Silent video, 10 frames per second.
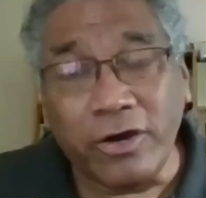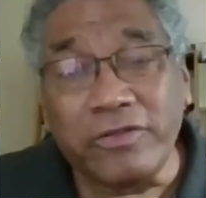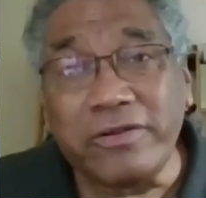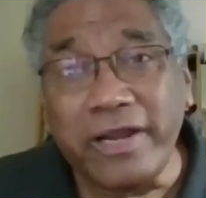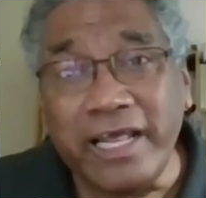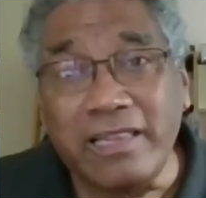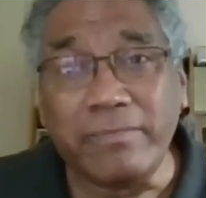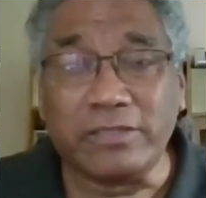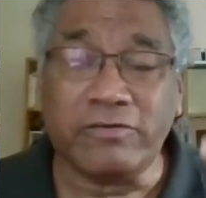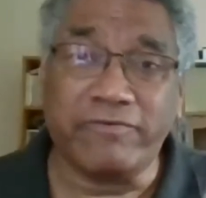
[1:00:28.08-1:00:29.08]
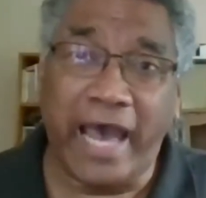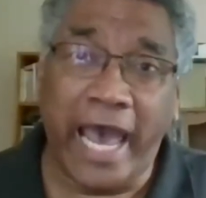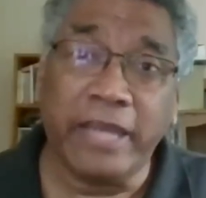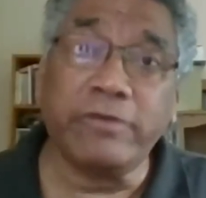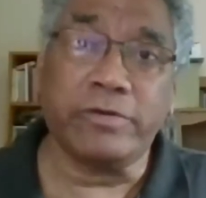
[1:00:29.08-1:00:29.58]
other element of
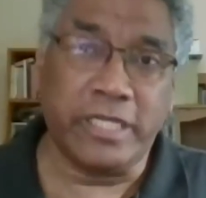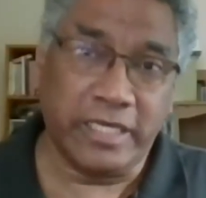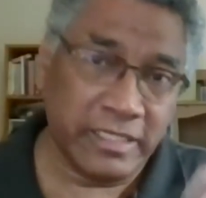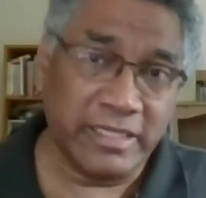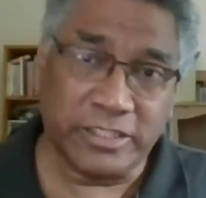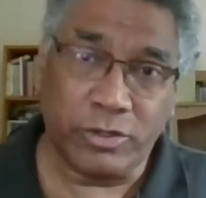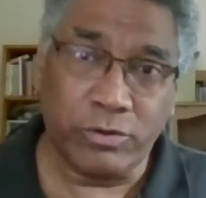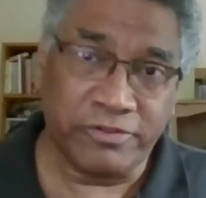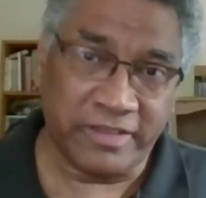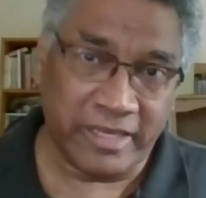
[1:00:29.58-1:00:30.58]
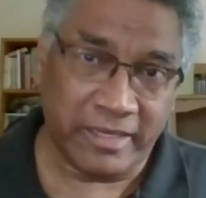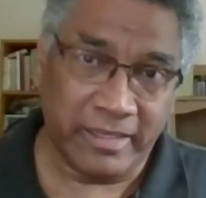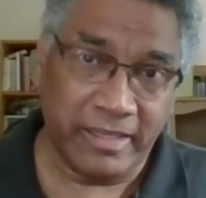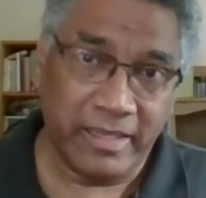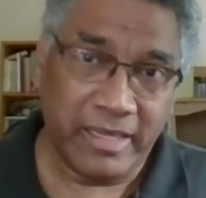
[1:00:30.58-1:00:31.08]
irony in this whole thing
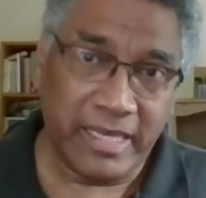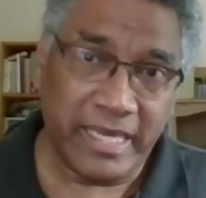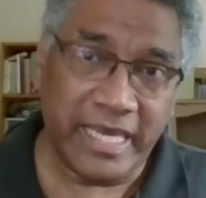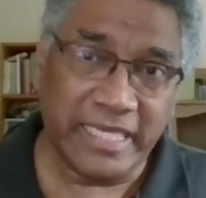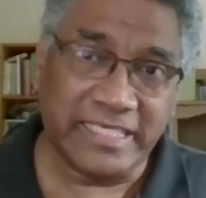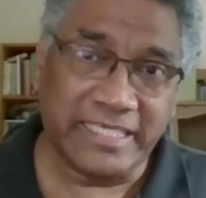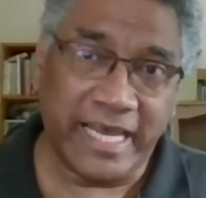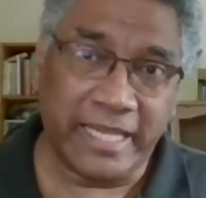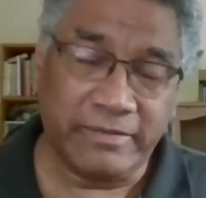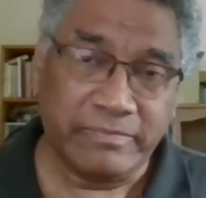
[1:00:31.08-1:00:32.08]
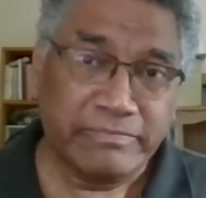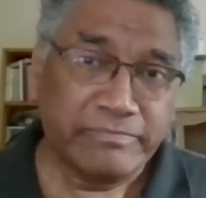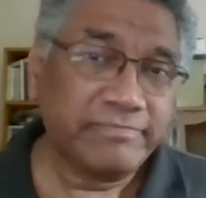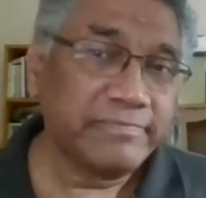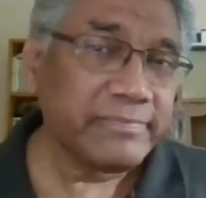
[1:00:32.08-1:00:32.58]
is that
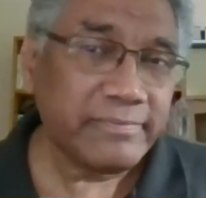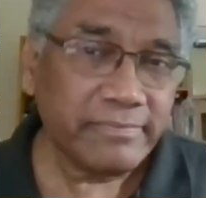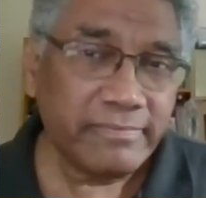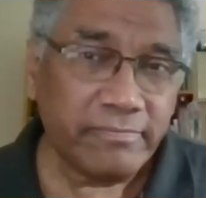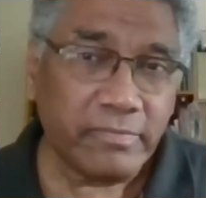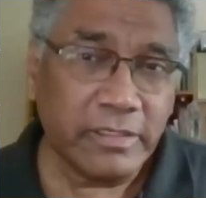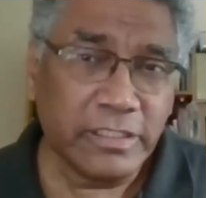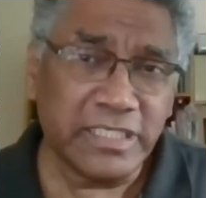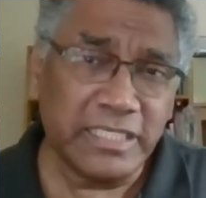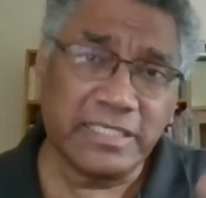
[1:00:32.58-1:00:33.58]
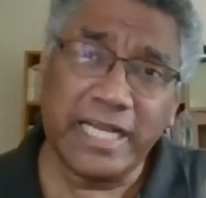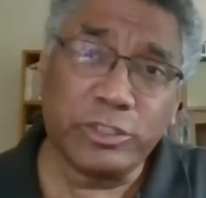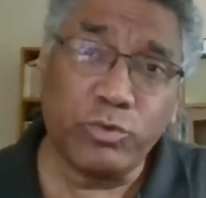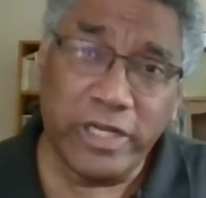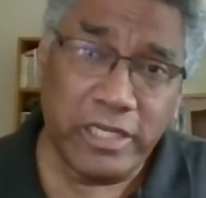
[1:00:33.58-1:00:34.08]
since
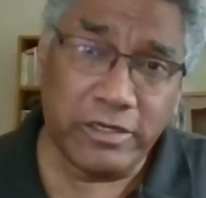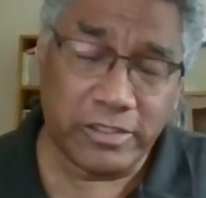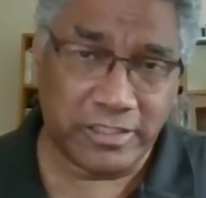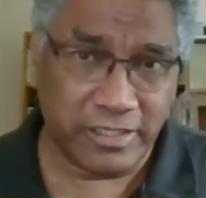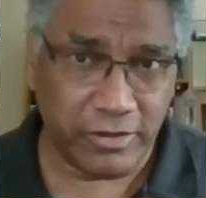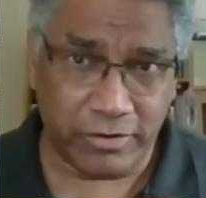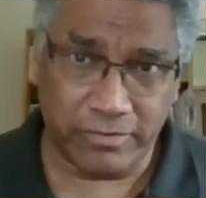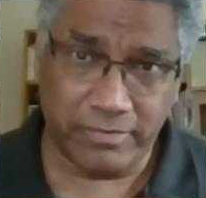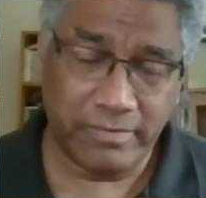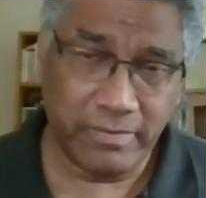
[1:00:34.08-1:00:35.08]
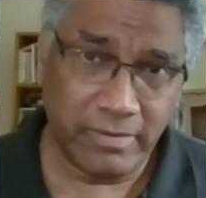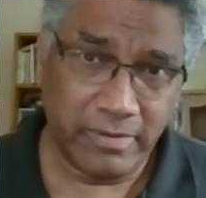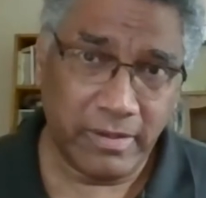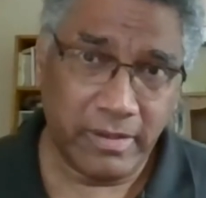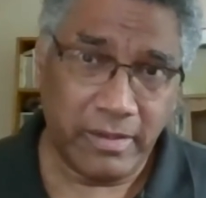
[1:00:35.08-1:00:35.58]
like 20 years ago,
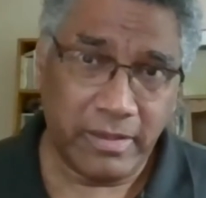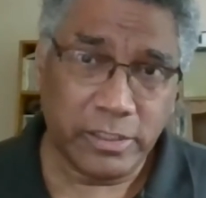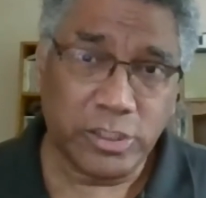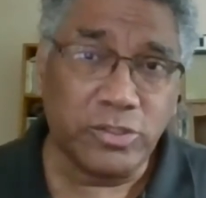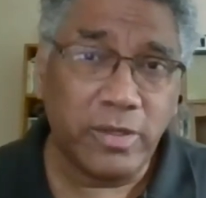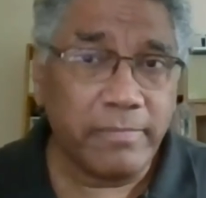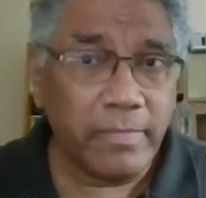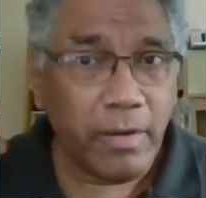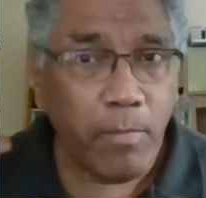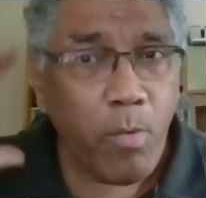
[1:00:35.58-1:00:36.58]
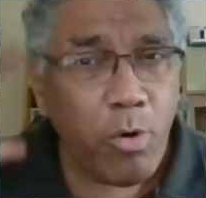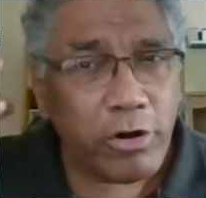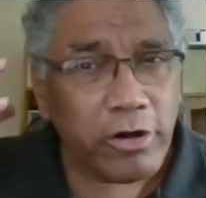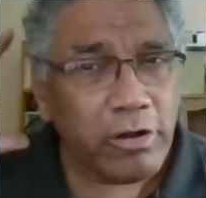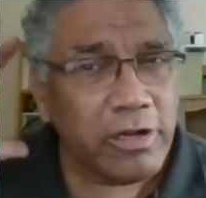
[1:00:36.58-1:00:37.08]
some
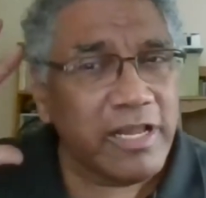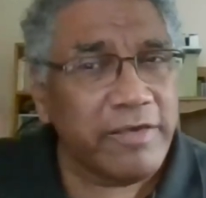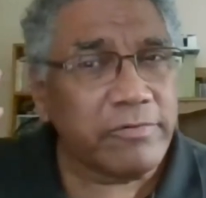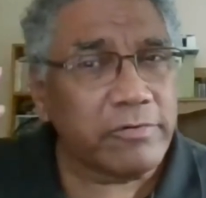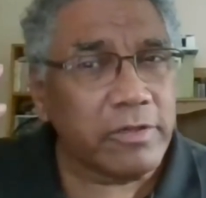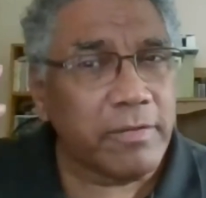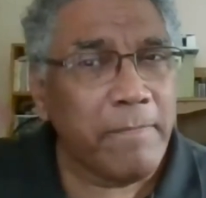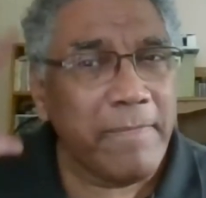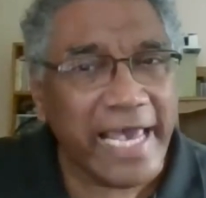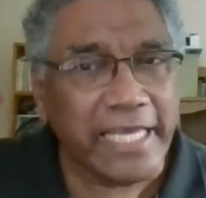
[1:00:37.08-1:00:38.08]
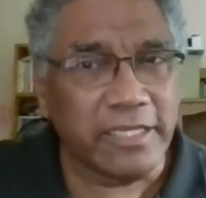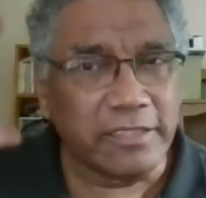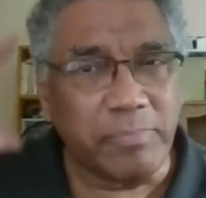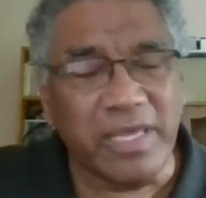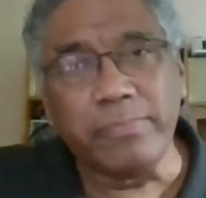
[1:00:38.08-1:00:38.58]
more
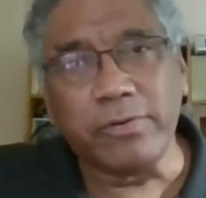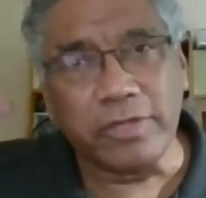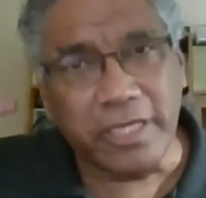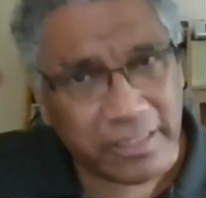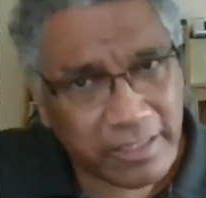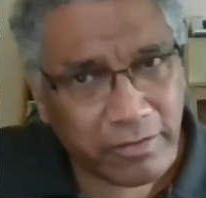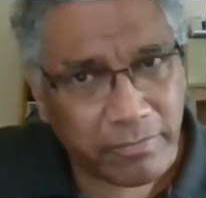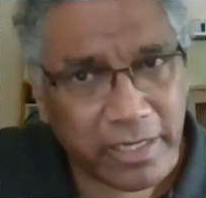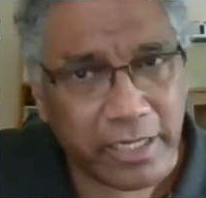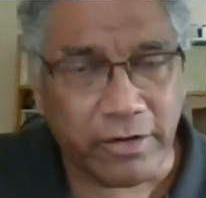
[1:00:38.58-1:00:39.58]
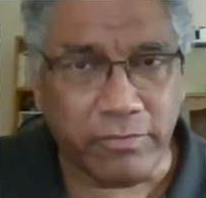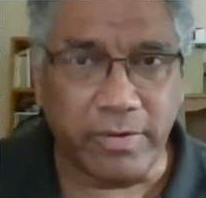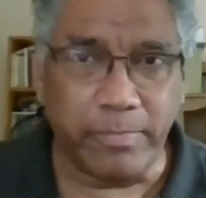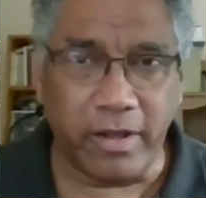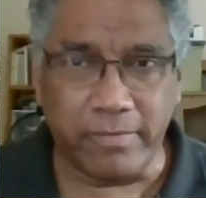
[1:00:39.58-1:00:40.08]
liberal-minded people in the Dominican
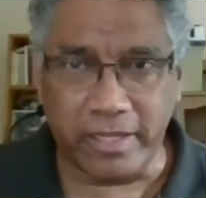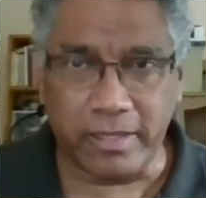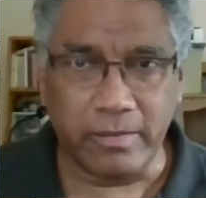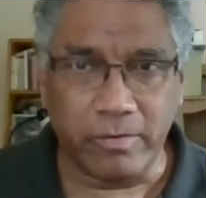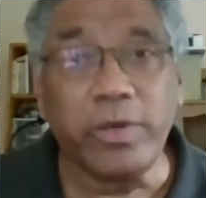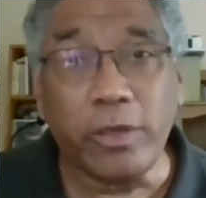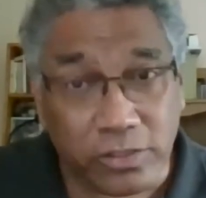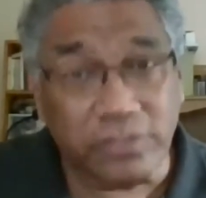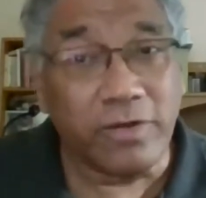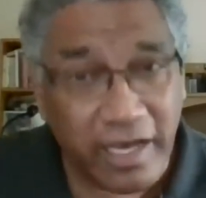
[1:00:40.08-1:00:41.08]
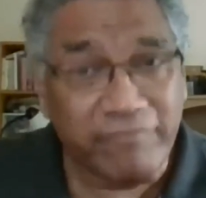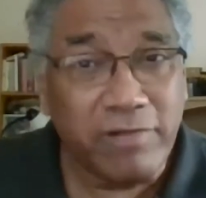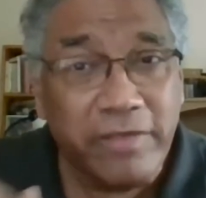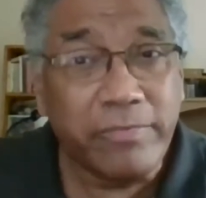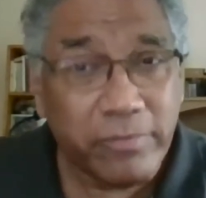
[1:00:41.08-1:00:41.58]
Republic, we also have
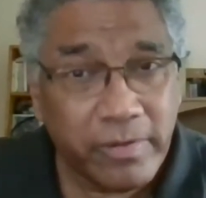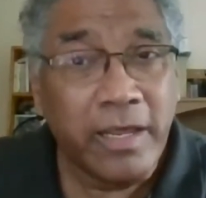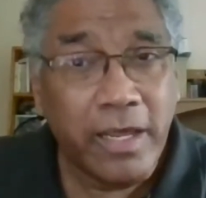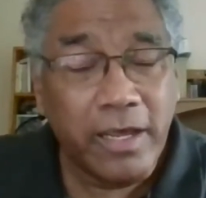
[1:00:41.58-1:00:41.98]
liberal